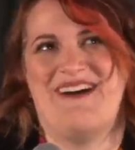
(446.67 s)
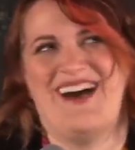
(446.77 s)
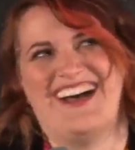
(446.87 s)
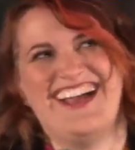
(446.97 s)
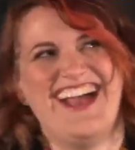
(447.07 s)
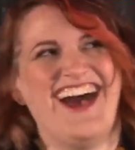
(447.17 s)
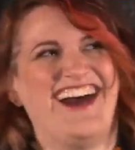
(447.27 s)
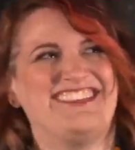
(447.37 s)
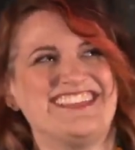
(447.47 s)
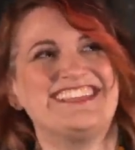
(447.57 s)
But
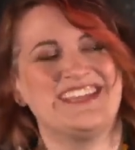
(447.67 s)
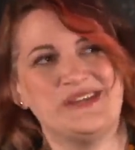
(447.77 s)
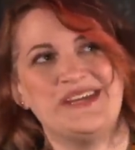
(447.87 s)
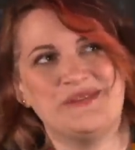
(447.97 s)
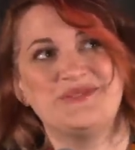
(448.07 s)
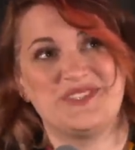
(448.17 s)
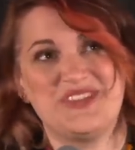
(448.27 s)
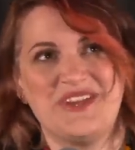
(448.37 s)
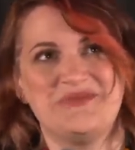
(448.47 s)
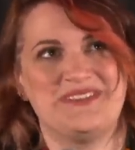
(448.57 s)
I think it was
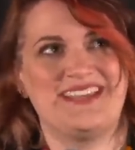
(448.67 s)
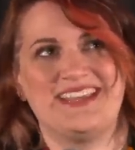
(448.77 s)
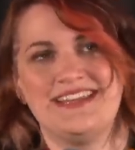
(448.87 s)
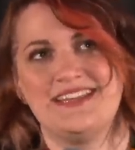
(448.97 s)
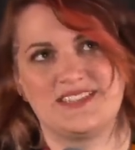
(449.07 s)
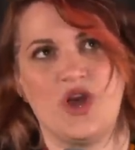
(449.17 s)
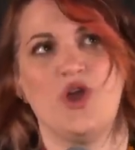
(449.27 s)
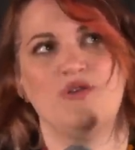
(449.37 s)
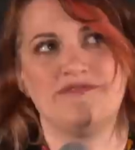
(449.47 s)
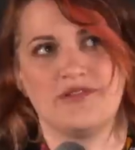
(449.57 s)
genuinely at least
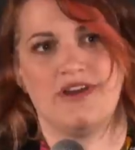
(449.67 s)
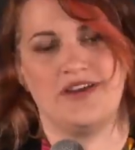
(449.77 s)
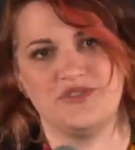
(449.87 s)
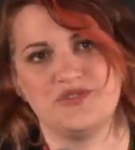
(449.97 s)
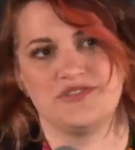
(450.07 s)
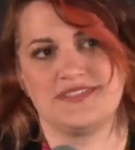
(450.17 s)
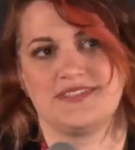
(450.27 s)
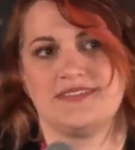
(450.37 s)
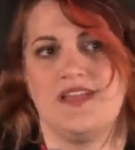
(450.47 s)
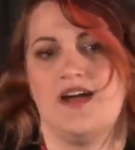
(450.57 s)
over 100
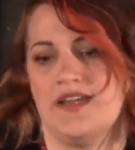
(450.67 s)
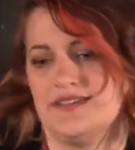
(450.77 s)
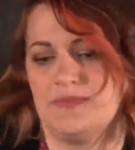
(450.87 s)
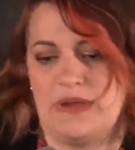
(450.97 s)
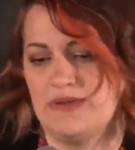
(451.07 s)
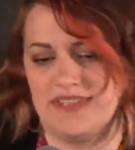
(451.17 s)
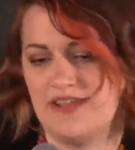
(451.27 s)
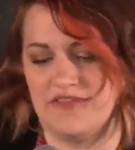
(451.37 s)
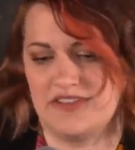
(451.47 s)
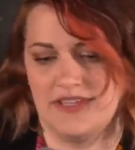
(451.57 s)
slides, but it was
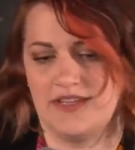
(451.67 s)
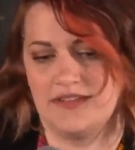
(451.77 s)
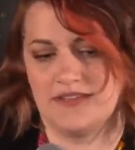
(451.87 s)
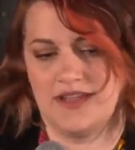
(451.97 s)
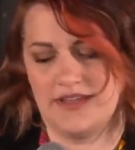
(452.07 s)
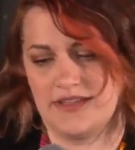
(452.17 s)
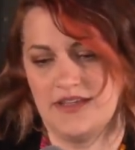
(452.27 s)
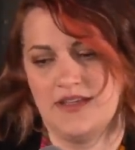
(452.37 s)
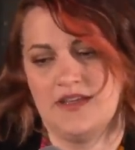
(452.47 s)
everything, like